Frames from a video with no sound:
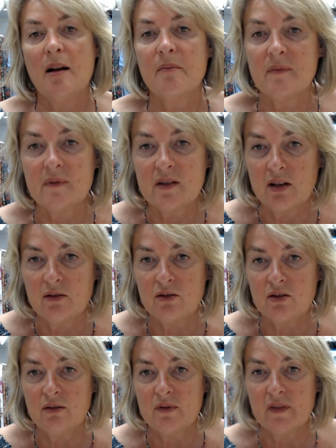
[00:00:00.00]
So
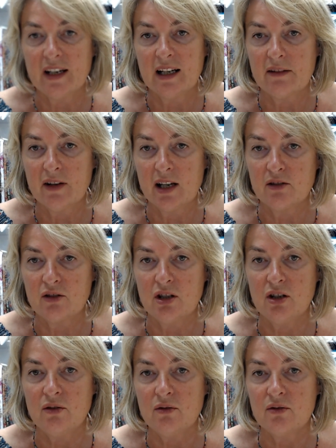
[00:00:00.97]
she was very clever how she
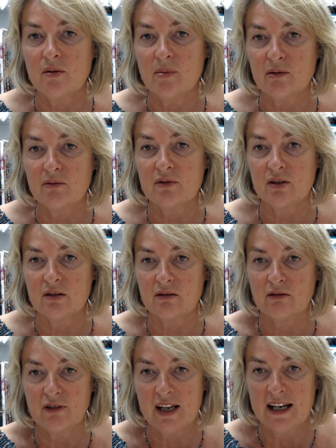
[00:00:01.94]
used the bulk to
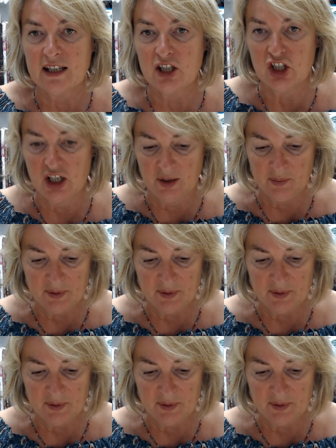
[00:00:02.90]
create shape.